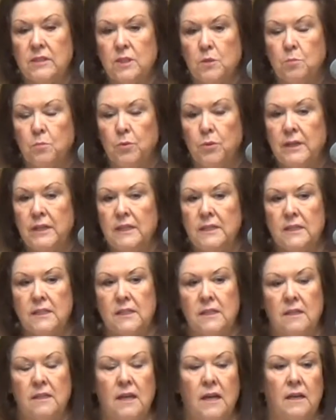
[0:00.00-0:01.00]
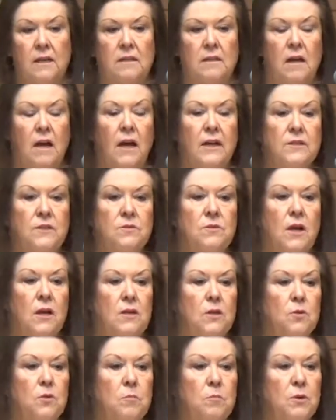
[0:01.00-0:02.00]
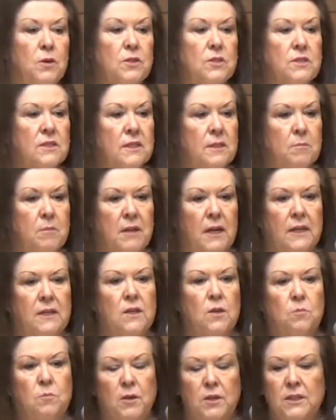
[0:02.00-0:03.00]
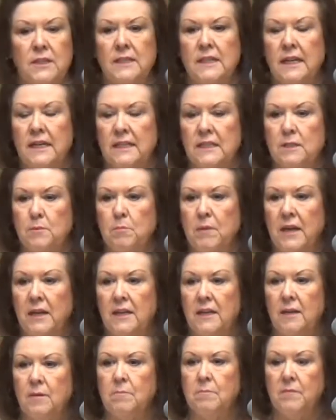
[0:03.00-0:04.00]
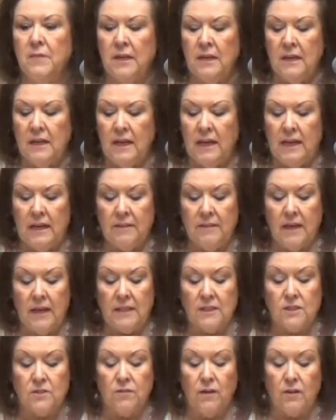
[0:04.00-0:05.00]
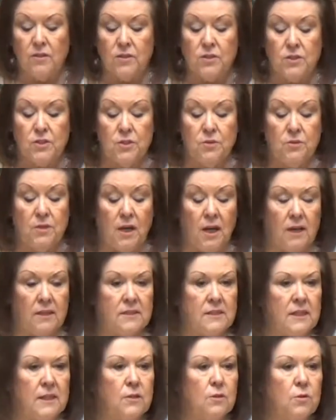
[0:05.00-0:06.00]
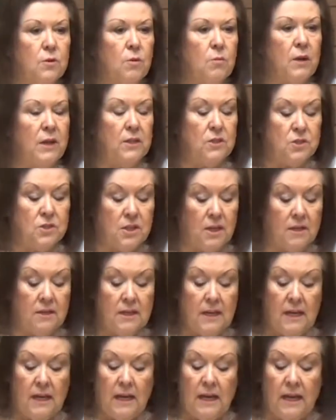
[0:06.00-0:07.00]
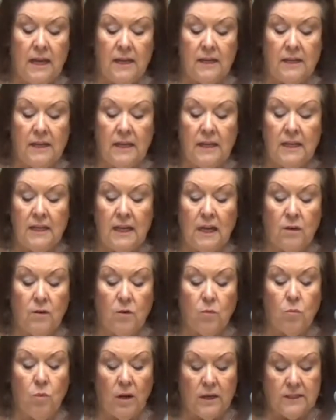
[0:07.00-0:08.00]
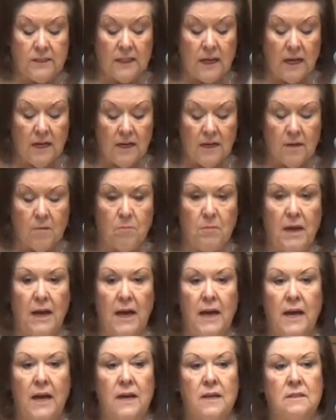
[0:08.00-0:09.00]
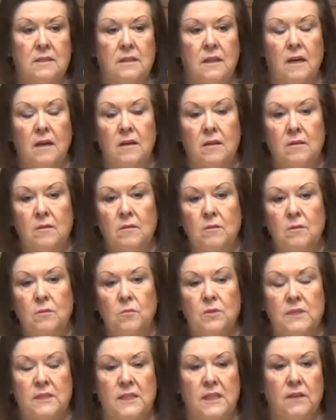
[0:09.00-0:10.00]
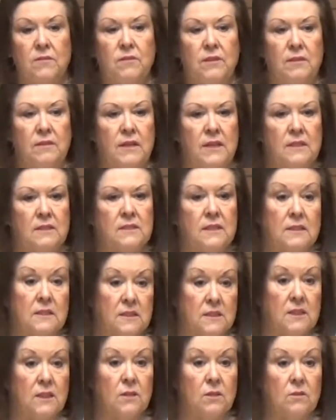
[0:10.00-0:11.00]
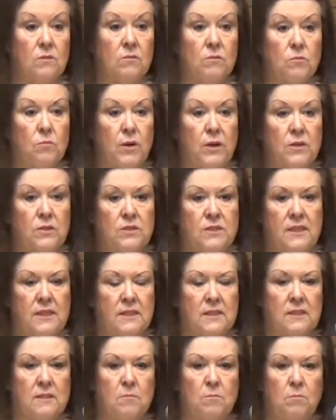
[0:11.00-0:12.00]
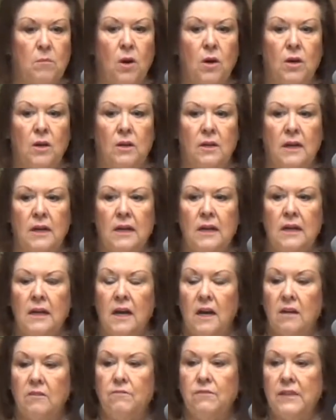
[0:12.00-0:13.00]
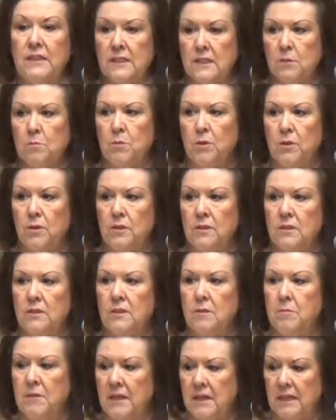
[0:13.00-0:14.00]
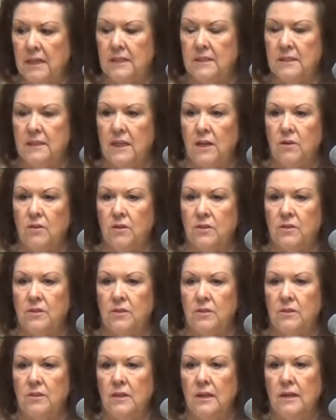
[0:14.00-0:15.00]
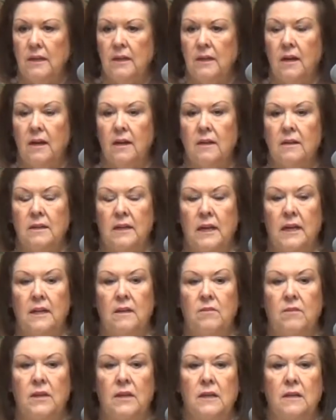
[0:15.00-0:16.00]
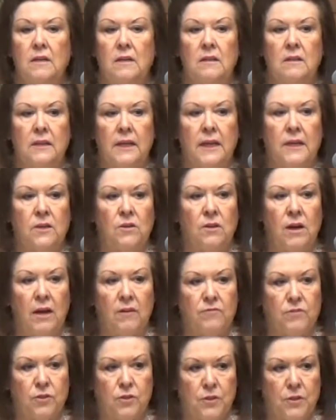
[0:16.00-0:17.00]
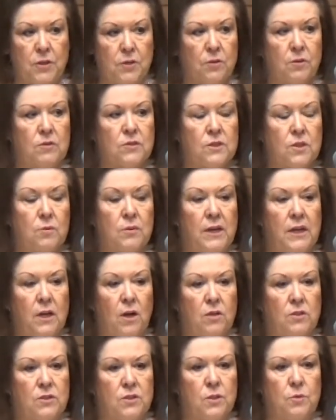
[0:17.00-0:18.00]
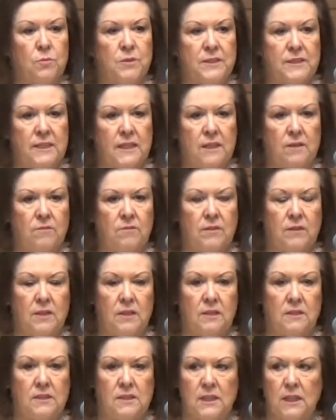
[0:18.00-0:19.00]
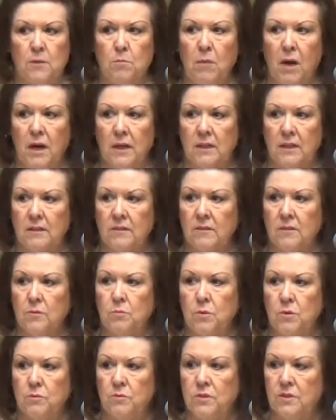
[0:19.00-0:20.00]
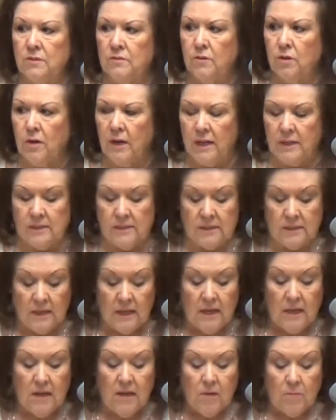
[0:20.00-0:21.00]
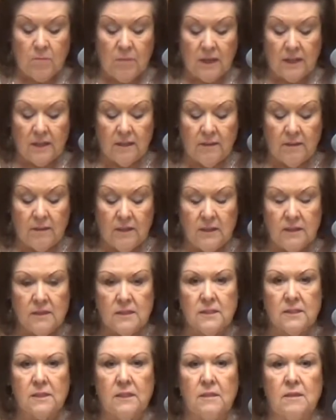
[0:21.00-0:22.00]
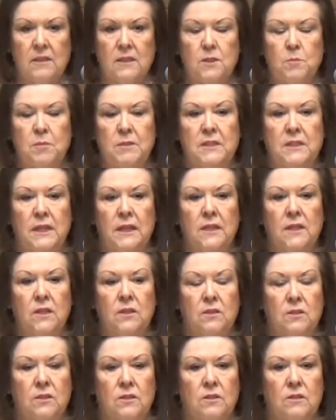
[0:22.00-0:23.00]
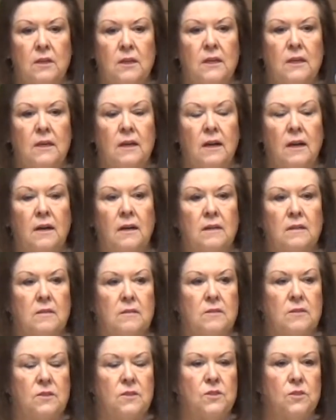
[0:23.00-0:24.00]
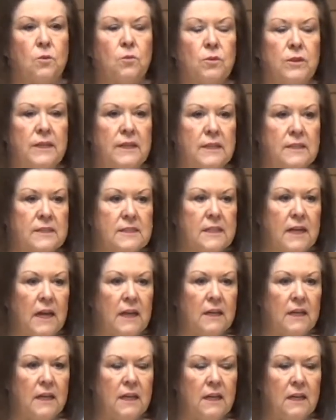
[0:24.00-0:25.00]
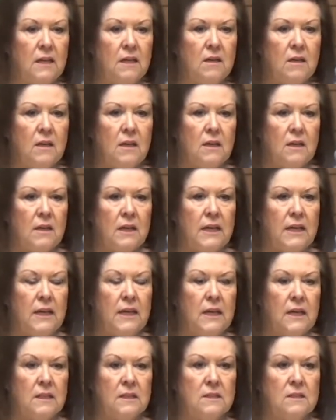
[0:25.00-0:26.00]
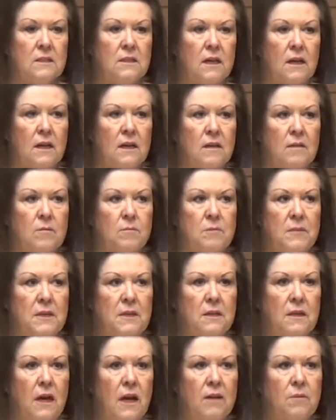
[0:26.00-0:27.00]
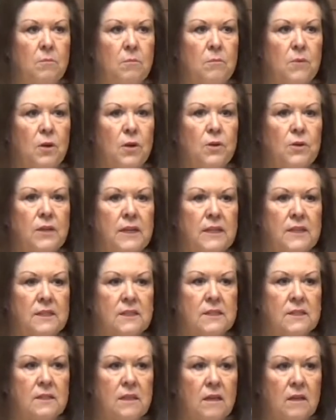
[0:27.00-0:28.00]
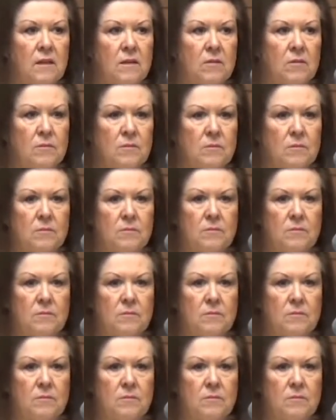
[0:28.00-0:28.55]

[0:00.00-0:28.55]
is a priest that I do not know him personally, but I know Bernadette has met him, and that is Father Sudac in Croatia. And he at one time had uh, was given this and still wears this mark, a visible Dominicus character. Uh, and then later, after a year or so, he also received the stigmata, the wounds of Christ. But this, this particular uh, story is that he he had um, I heard his uh,